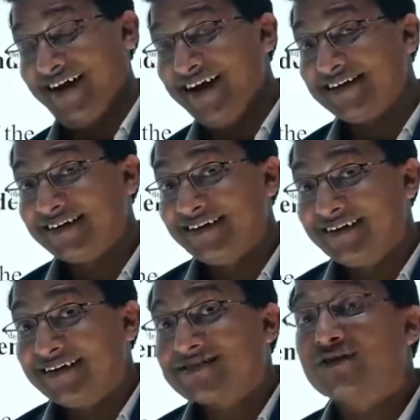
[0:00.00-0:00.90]
right?
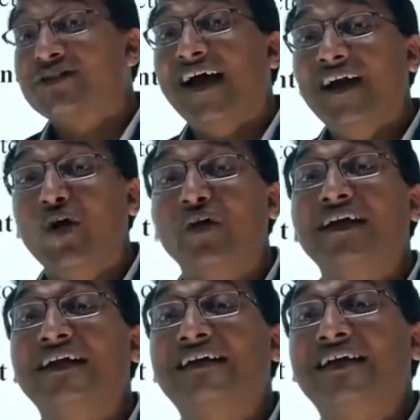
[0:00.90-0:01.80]
So they are
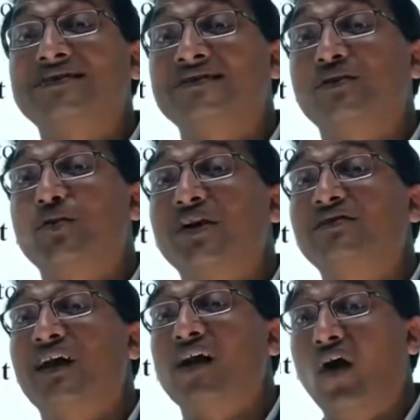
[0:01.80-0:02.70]
not interested to
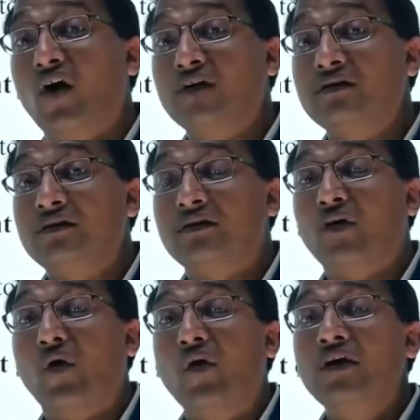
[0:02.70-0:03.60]
give the loan
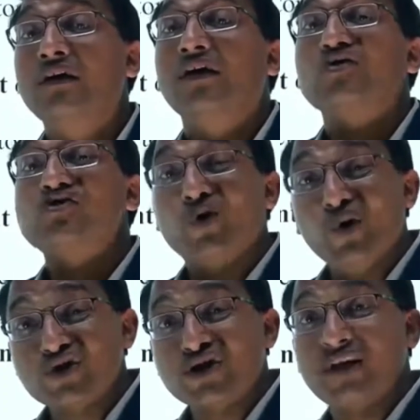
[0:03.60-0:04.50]
on
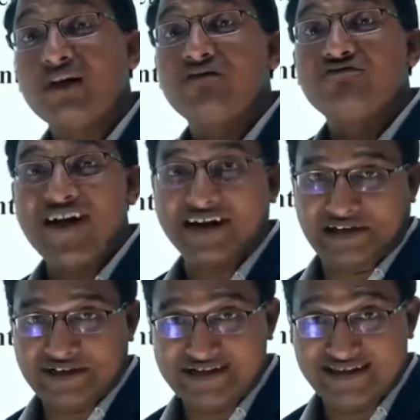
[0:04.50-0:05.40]
social
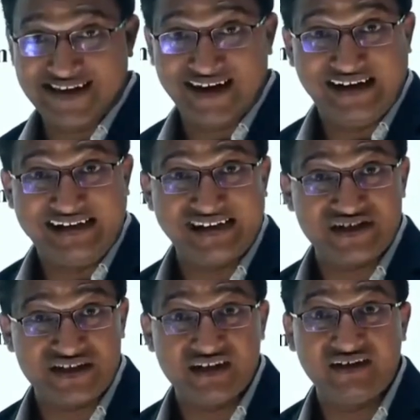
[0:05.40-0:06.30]
factors. They are
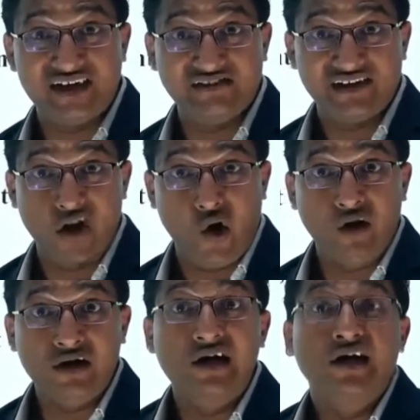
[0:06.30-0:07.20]
interested in giving the
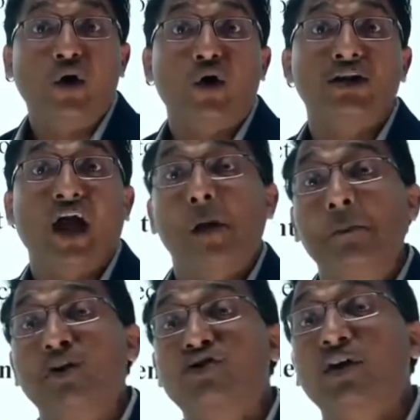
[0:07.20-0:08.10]
loan on the
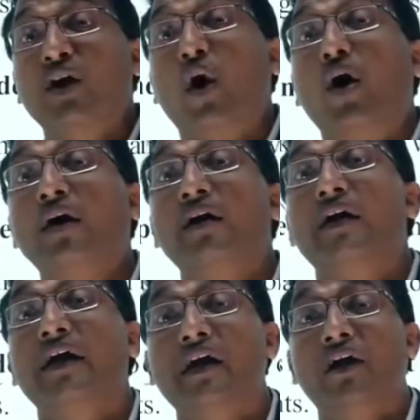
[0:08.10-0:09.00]
commercial or
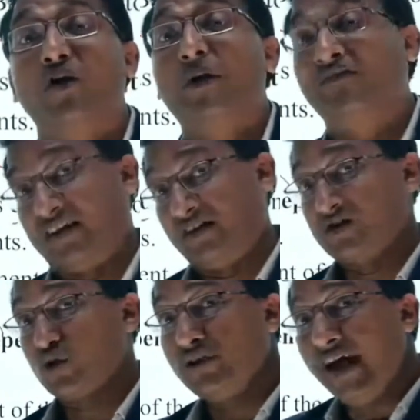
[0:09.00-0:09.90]
economic
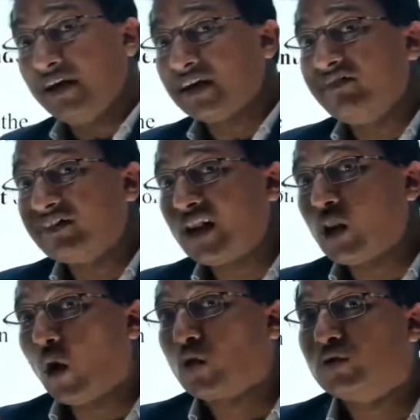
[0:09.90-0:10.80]
factors. So they are giving the
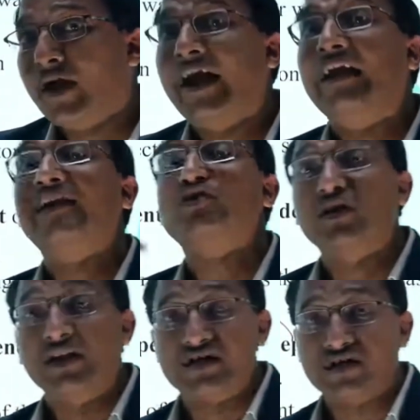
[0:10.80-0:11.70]
loan to the
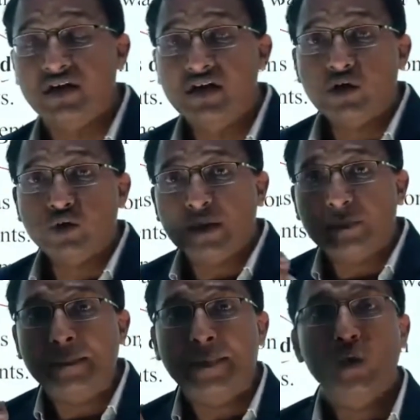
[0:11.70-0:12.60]
industrialist, to the
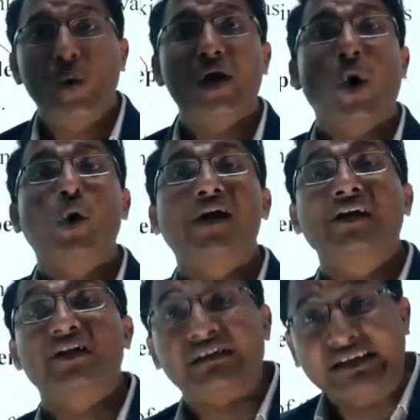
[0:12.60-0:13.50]
people who are
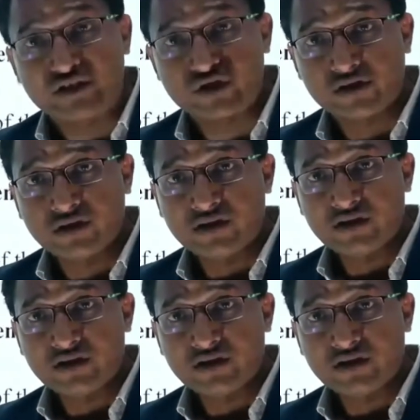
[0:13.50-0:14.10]
already rich,